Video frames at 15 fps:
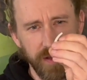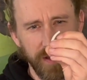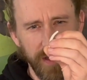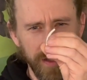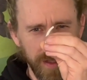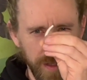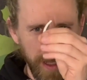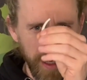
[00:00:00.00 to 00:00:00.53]

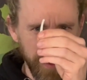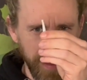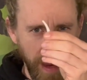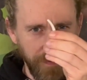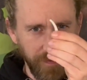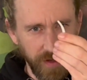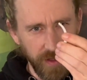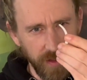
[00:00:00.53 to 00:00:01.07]
These are
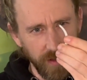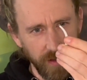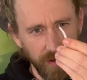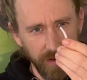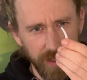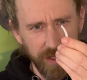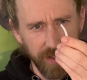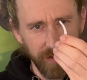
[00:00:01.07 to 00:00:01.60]

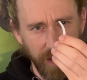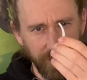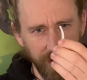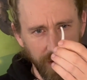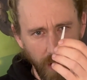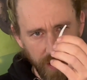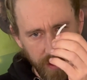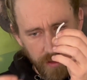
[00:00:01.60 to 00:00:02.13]
definitely
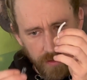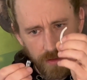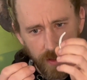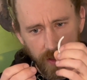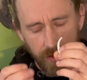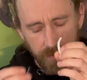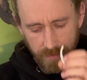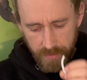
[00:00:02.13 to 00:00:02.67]
quite new.
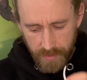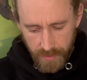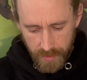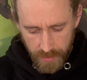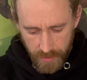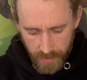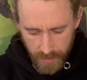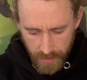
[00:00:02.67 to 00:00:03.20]
Look at them.
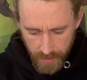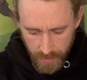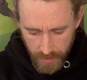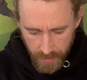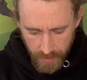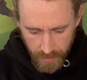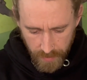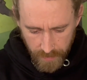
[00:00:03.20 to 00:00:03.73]

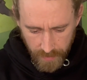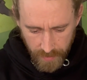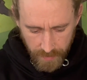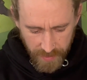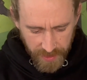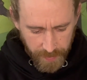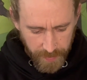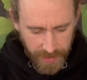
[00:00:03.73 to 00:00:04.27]
They
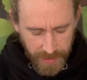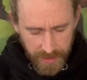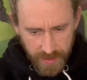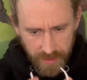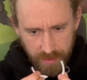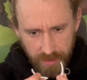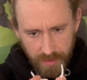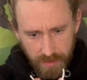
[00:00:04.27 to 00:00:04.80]
must be like
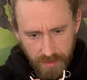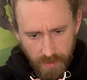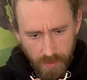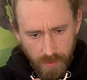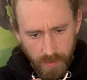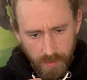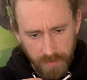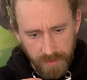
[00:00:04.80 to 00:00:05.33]

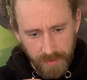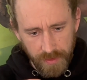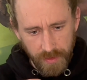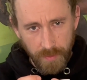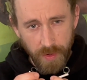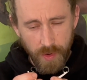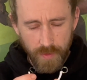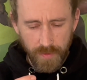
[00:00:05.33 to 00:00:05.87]
horns or
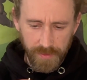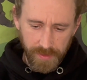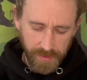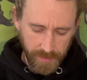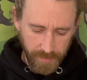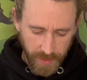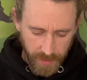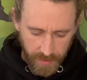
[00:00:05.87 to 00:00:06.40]
bones or
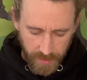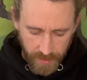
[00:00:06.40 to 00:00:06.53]
something.